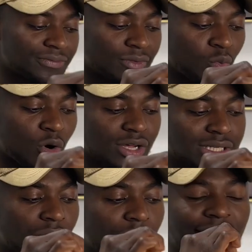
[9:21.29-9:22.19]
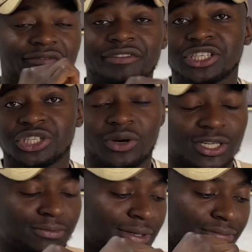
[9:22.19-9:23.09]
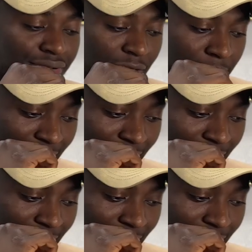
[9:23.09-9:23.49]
once our video has been brought back